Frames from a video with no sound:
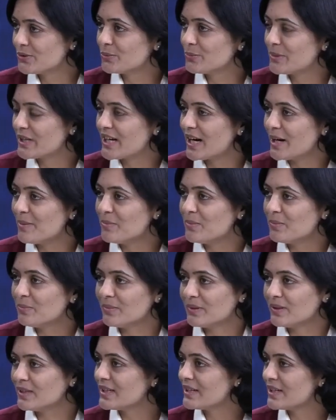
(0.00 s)
to
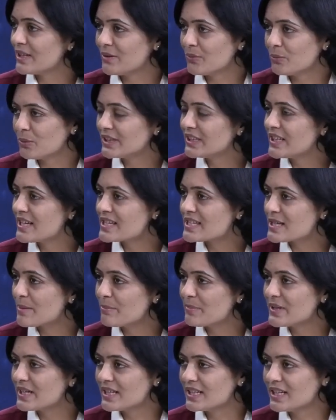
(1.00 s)
become? Were there
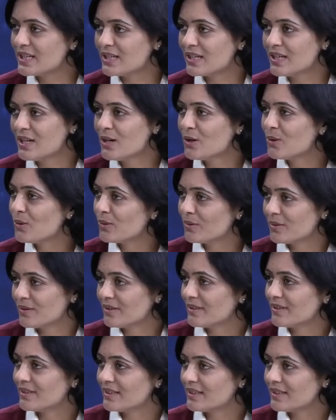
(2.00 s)
somebody
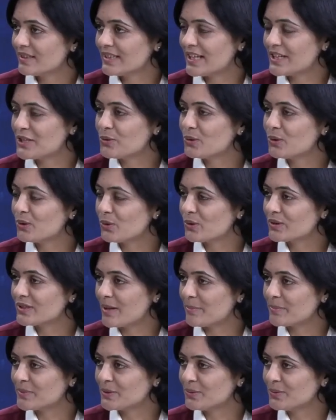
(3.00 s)
that you
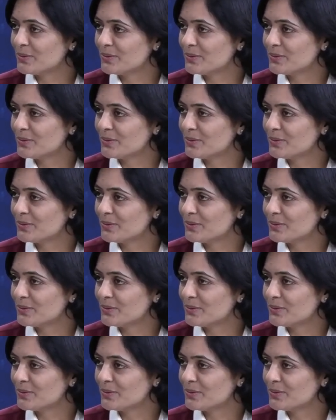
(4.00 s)
looked up